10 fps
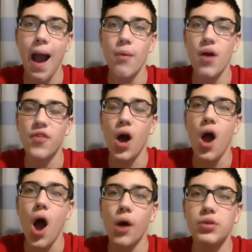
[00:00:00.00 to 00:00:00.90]
However,
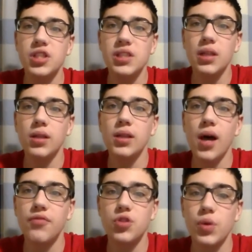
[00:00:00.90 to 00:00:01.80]
I would still
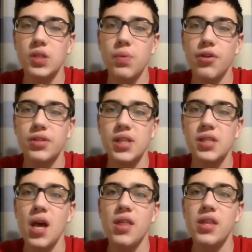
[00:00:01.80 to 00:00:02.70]
love to experience this.